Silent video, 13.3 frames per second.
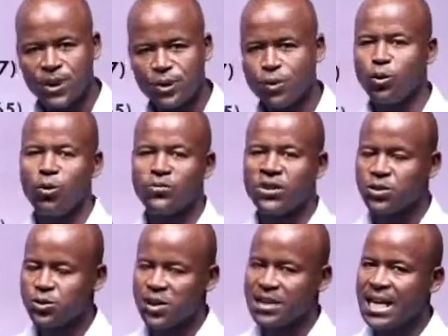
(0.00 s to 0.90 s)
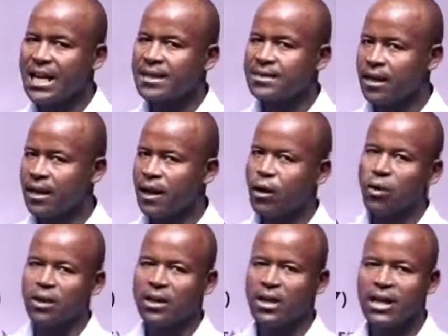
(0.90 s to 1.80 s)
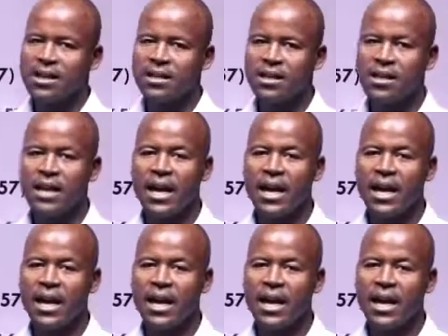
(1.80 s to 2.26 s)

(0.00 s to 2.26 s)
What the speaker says: 2 of the 3 sides are equal in length,